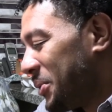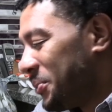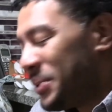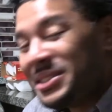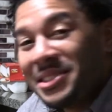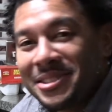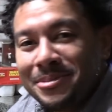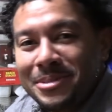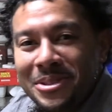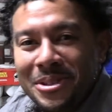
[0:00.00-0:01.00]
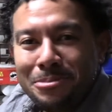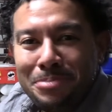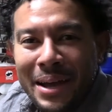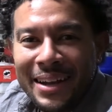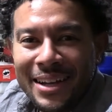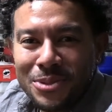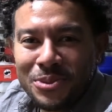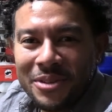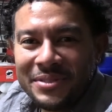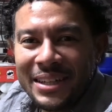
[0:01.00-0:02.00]
we took them two little badass
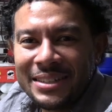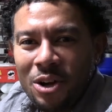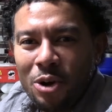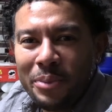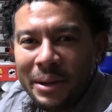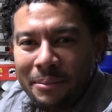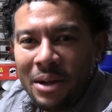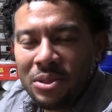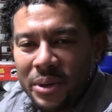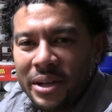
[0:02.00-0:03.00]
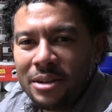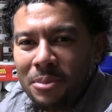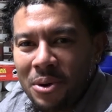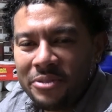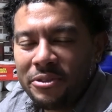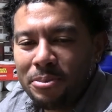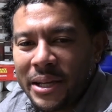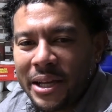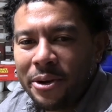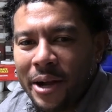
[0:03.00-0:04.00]
roughnecks home at about 3 in the morning for
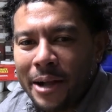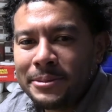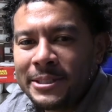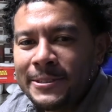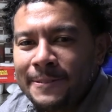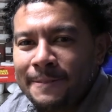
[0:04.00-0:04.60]
playing craps.